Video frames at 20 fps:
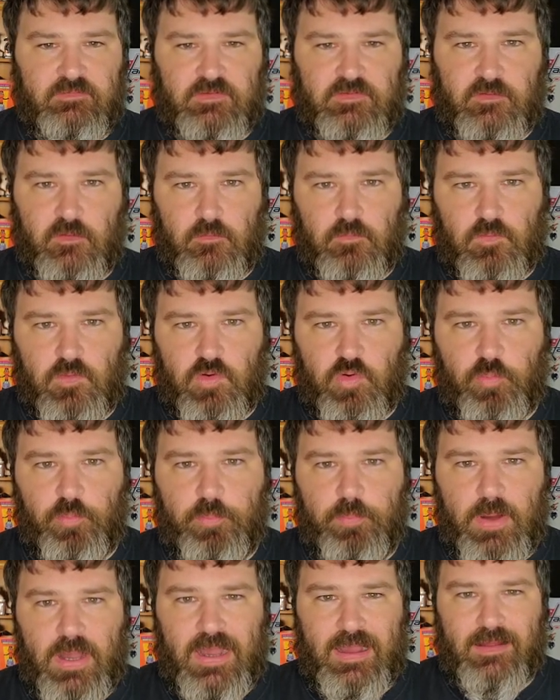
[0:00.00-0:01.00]
its own little
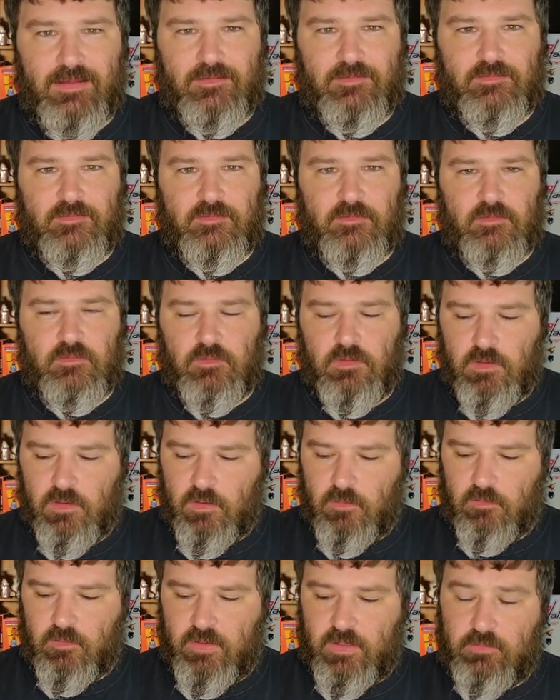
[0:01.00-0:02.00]
box. You
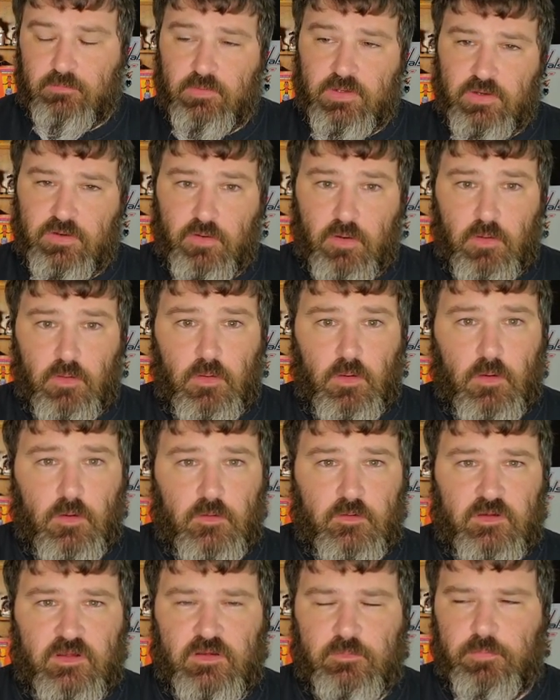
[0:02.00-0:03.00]
know, like when you go to
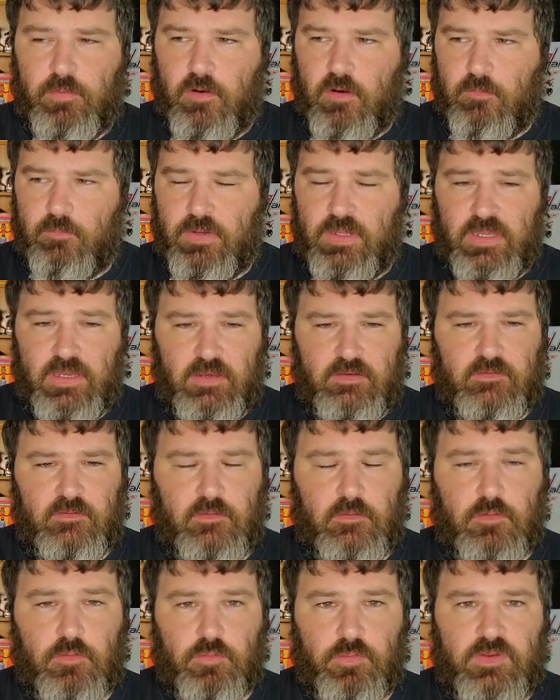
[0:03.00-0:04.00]
R&D department, you hit the
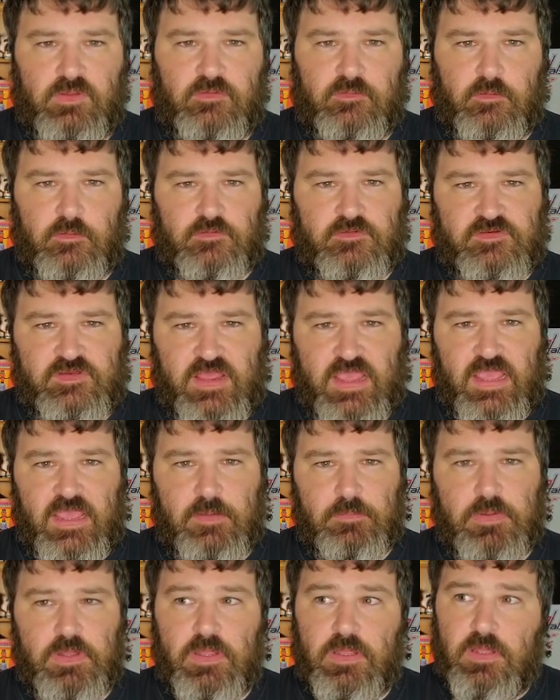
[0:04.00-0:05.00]
little research
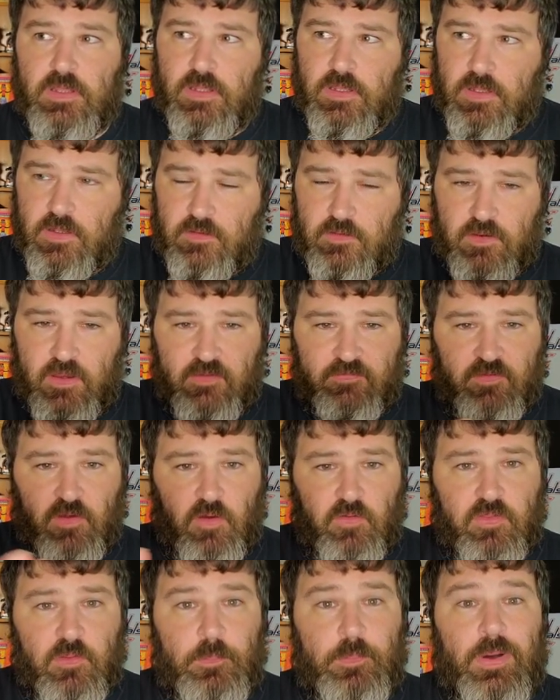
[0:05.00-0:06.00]
tab. Then you have
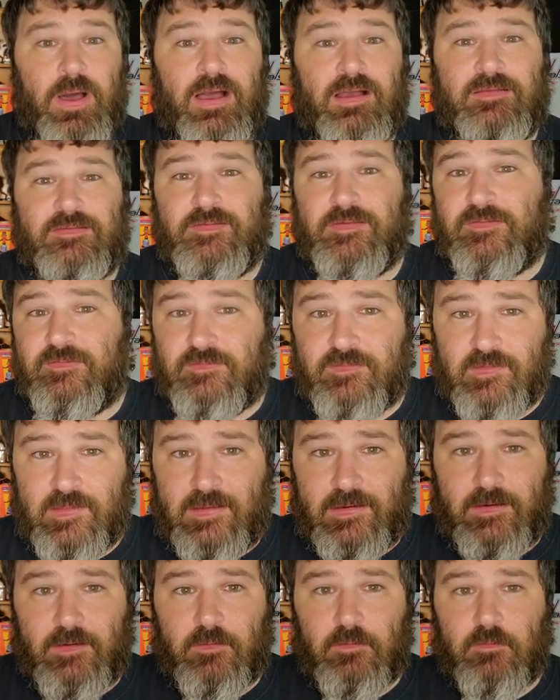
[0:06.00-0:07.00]
all the boxes
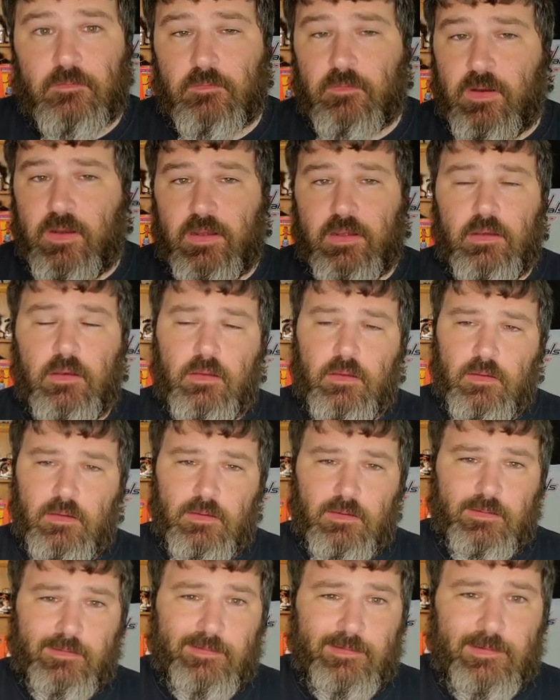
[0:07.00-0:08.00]
there, right?
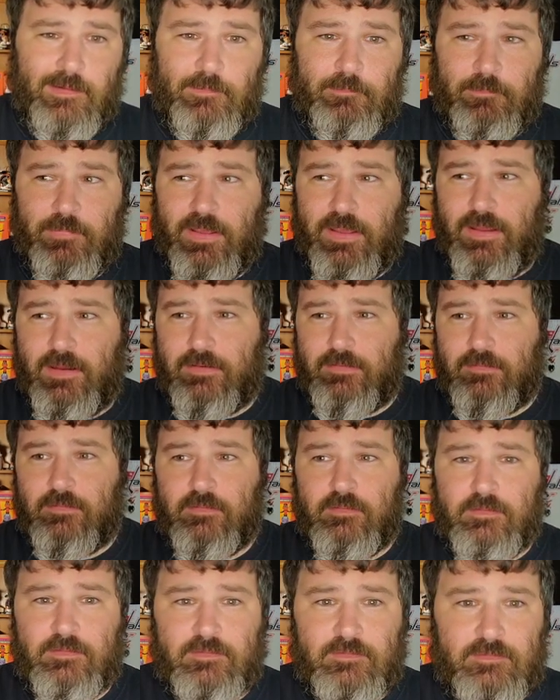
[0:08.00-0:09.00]
Combat,
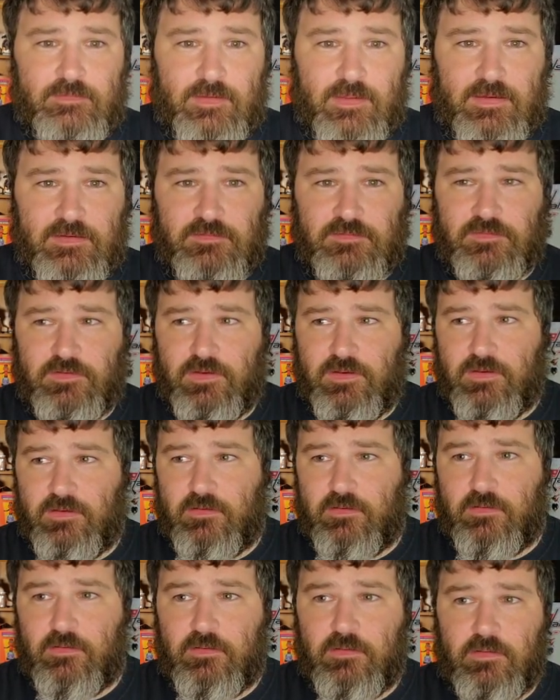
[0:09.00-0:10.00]

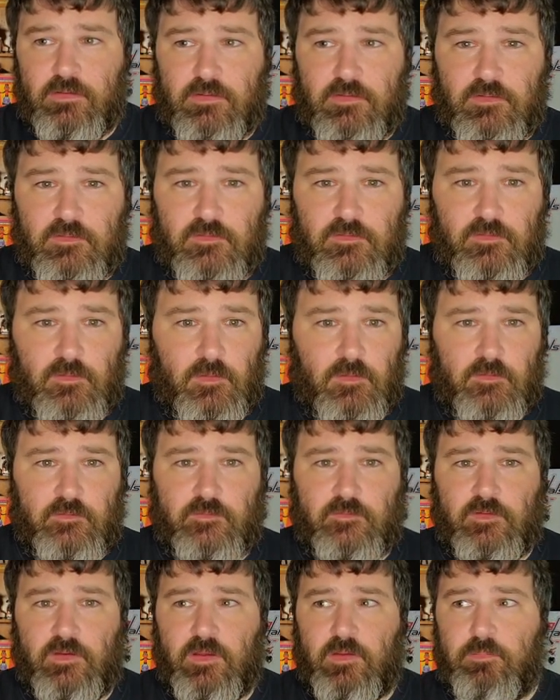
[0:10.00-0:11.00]
station,
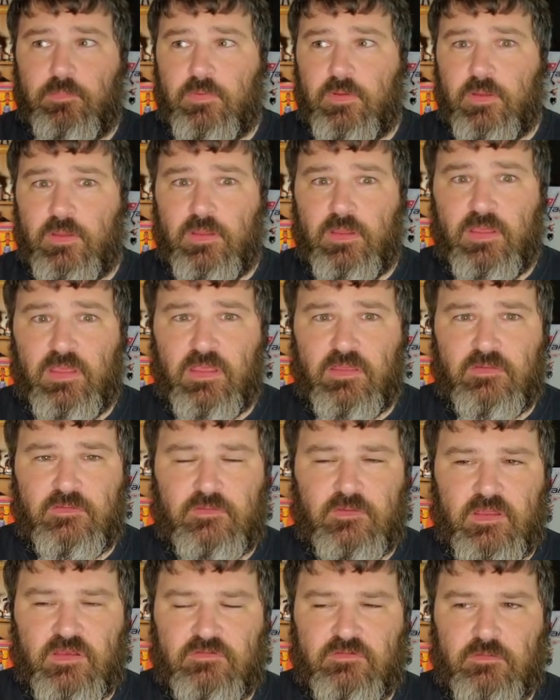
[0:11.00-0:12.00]
starship,
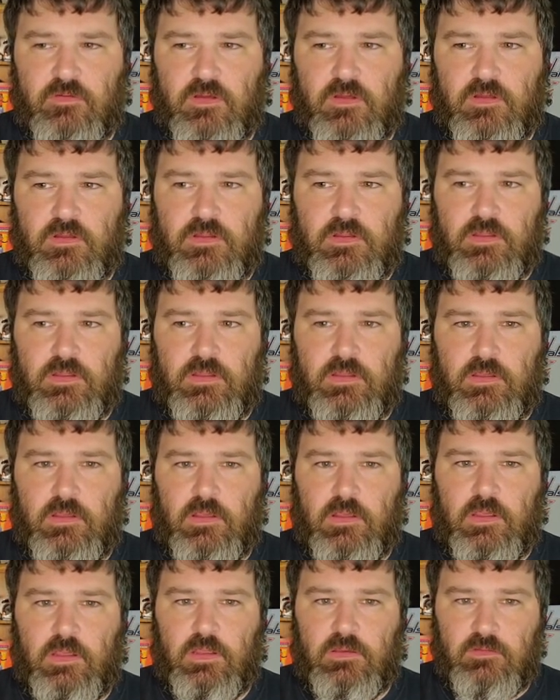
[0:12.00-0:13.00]
etc.
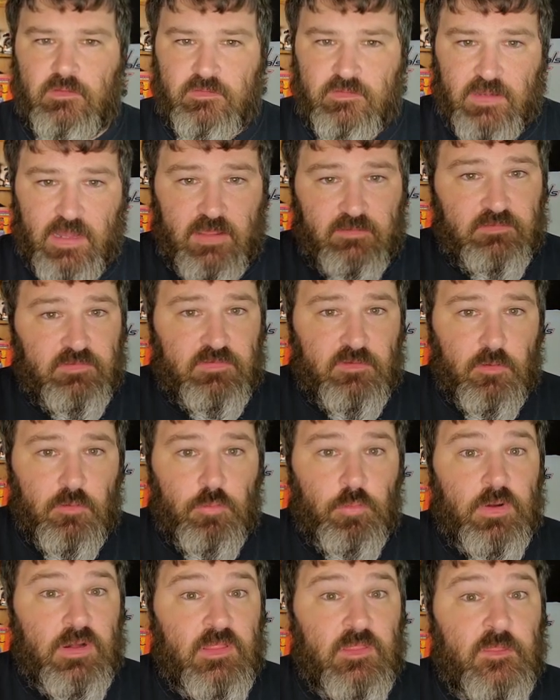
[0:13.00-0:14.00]
It doesn't have its
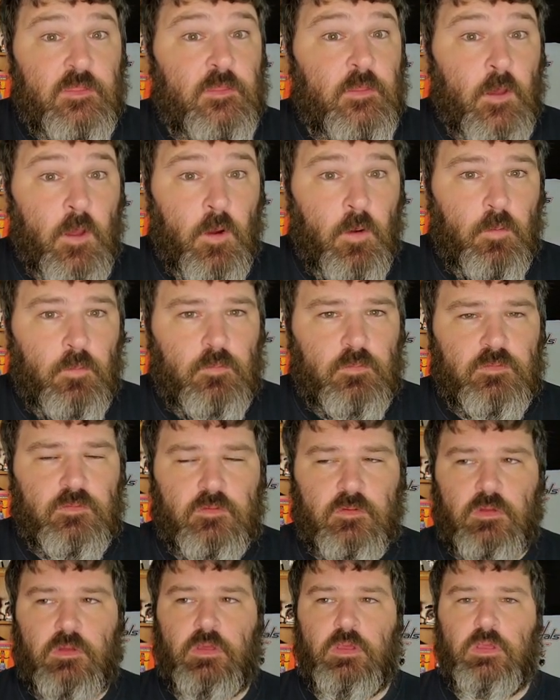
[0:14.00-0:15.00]
own one of those.